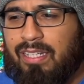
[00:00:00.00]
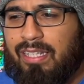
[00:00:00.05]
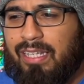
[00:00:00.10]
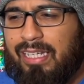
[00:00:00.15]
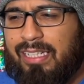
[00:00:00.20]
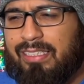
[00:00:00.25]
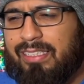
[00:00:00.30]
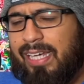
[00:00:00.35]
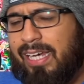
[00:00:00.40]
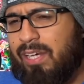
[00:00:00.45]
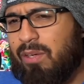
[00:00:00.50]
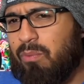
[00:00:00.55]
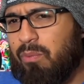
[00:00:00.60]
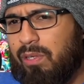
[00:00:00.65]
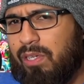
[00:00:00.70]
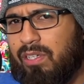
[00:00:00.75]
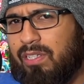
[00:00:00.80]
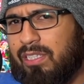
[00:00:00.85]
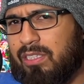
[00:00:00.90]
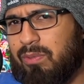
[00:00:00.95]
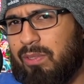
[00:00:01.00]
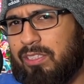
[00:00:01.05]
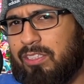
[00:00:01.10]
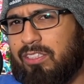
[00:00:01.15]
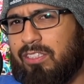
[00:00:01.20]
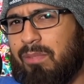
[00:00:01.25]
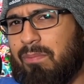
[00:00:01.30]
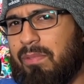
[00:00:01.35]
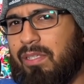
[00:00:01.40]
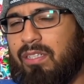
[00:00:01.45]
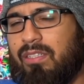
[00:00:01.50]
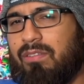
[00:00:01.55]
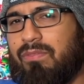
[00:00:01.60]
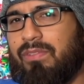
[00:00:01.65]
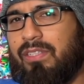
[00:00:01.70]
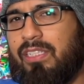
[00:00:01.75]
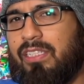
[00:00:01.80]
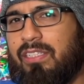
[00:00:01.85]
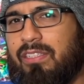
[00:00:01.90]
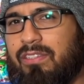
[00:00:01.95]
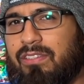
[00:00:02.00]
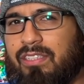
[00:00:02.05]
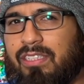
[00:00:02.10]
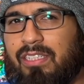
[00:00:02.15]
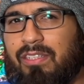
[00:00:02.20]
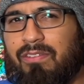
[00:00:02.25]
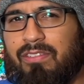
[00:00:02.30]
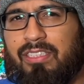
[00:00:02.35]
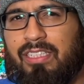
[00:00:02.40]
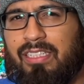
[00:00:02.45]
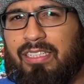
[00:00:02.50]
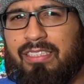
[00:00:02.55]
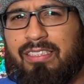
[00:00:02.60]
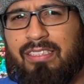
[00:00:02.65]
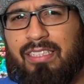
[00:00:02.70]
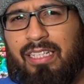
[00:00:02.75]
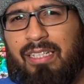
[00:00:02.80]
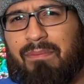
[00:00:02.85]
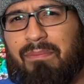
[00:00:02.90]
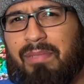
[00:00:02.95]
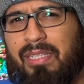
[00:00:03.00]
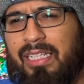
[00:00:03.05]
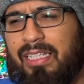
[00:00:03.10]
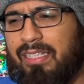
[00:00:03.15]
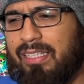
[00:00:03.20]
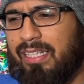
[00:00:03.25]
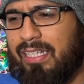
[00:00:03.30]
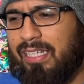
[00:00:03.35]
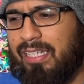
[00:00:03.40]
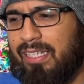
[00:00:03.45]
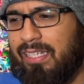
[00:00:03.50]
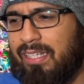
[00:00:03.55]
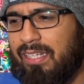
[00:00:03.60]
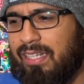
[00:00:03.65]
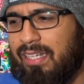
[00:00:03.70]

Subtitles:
It's of weird. I was watching some other videos and they were saying the same thing, that